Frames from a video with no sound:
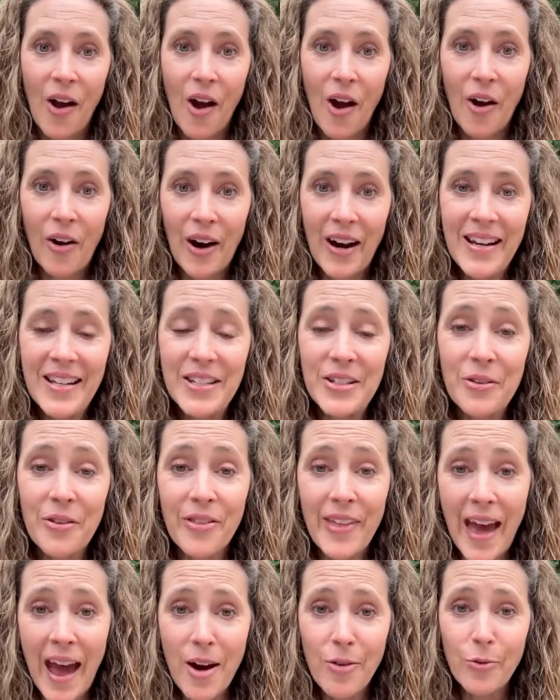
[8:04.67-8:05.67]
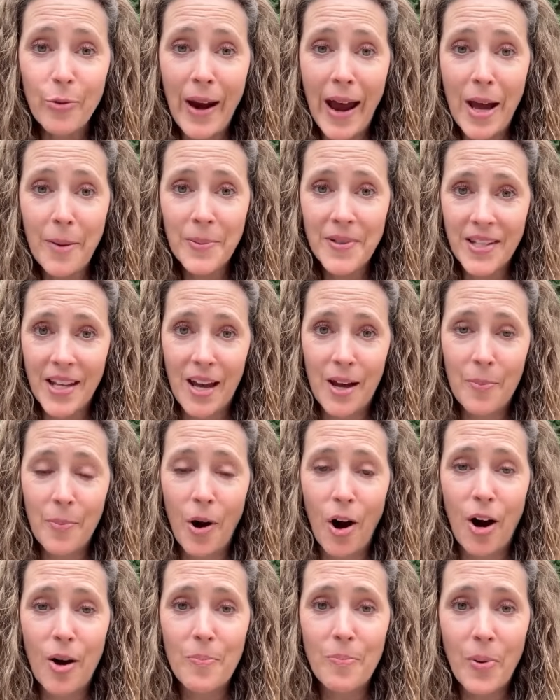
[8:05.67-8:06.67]
All right, so that wraps up
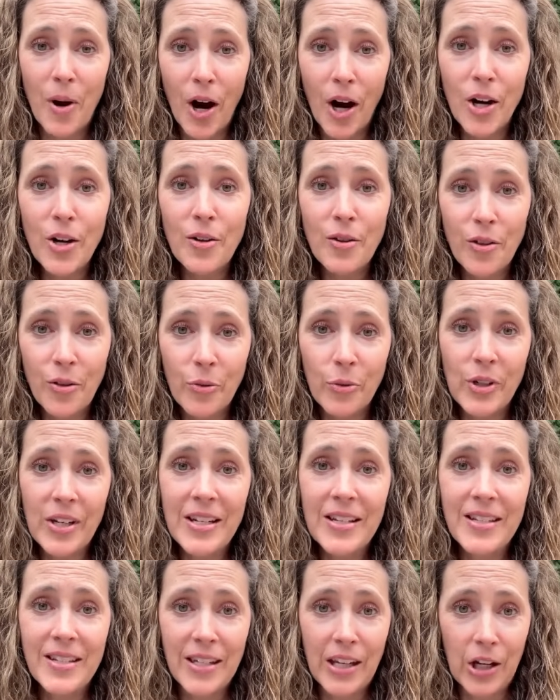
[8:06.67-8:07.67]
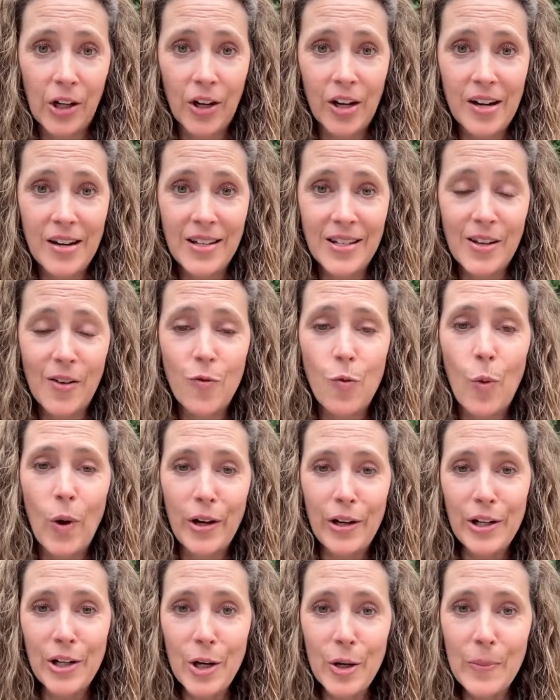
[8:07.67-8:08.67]
our part 3 series of
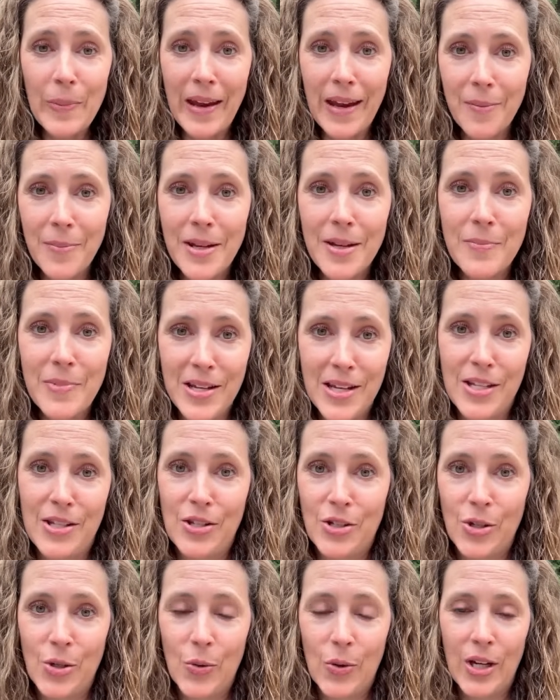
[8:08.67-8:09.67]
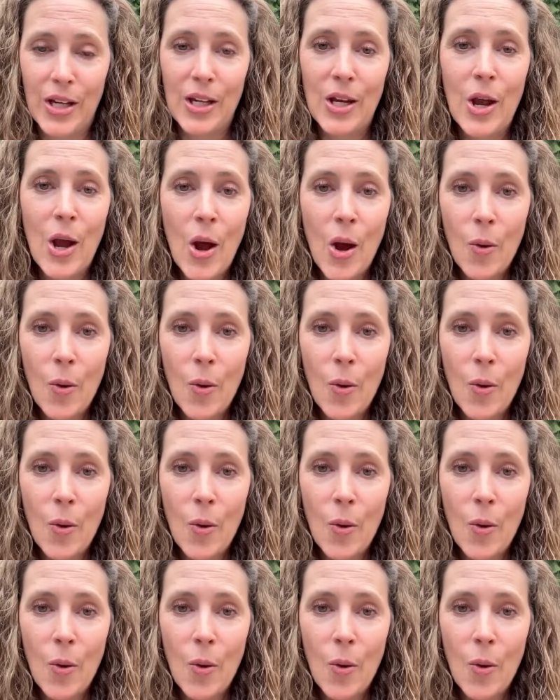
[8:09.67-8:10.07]
What Are Your Baby Bees Doing,